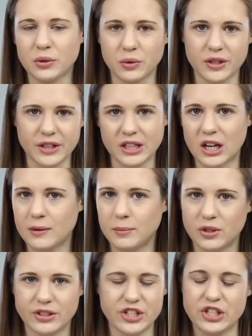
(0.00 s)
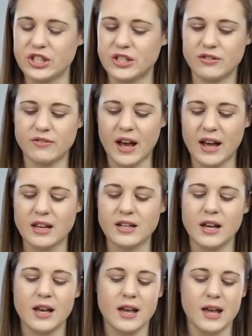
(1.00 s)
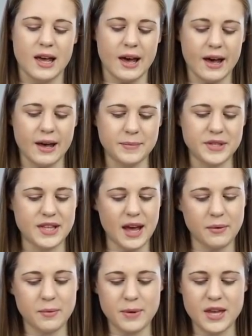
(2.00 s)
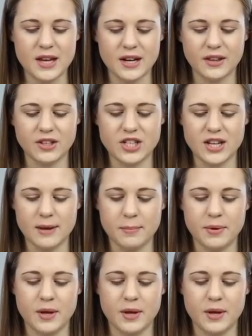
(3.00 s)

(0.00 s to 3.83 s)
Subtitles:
or the cardboard's just fine. So that would be another tip.